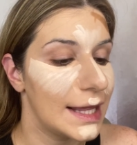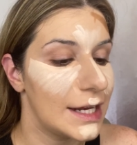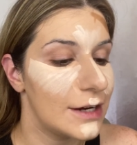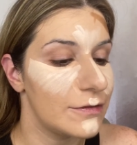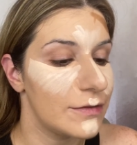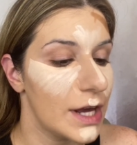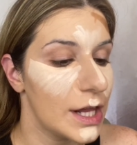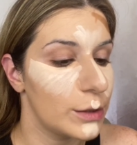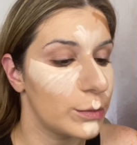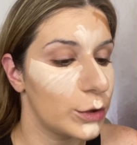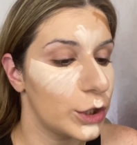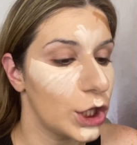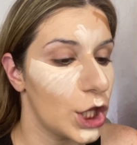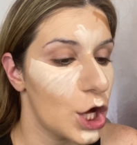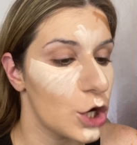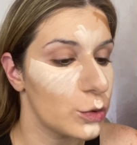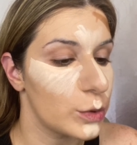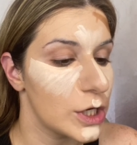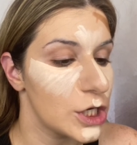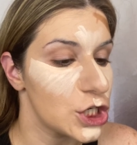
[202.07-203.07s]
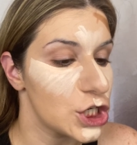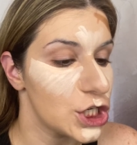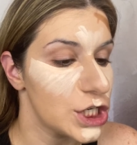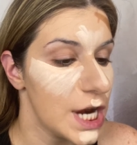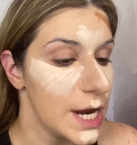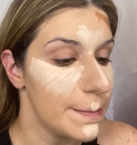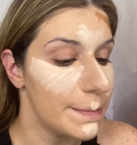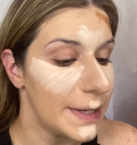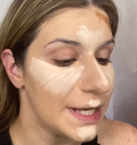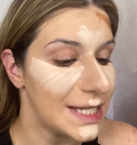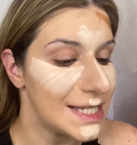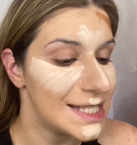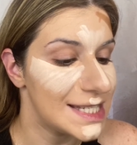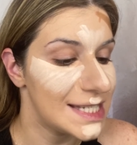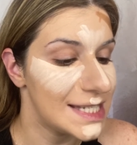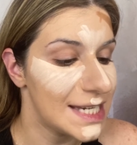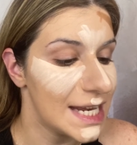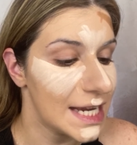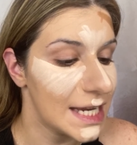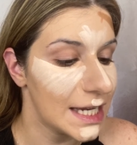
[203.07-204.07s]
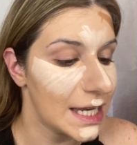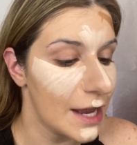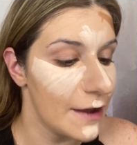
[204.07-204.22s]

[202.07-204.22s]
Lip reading: Infallible Longwear Shaping Stick